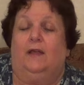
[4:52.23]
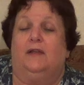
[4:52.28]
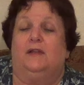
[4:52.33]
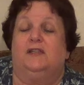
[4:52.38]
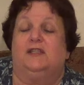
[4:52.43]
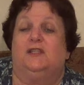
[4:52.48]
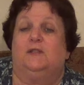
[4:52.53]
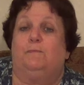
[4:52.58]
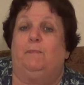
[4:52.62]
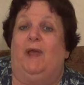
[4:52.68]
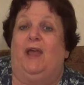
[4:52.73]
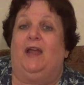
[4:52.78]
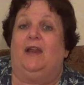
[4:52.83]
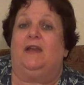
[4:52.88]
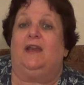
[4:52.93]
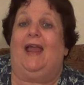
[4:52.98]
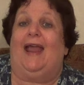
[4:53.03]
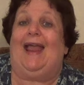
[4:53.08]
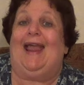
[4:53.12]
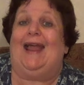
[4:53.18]

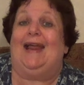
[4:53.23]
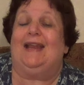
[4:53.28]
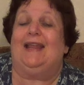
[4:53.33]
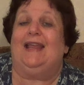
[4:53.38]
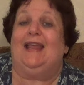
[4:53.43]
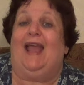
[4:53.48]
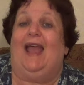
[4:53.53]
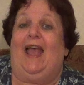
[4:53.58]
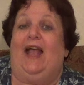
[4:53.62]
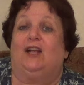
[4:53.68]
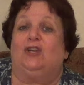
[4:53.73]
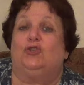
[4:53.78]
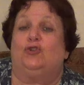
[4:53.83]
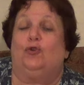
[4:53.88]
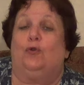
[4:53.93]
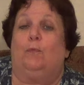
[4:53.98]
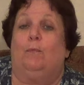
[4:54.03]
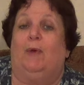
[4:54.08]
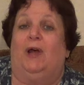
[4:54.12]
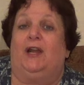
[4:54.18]
spend any
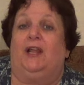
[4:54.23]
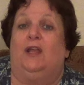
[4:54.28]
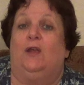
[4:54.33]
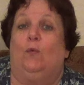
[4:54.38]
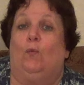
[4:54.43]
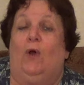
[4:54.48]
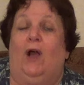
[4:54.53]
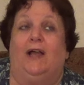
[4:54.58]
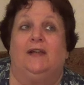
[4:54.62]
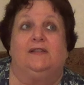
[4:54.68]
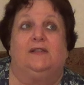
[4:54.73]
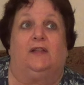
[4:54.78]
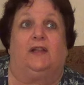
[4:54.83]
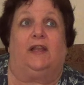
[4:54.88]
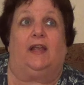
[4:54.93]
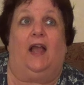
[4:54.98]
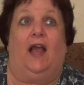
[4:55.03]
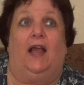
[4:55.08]
extra money wisely.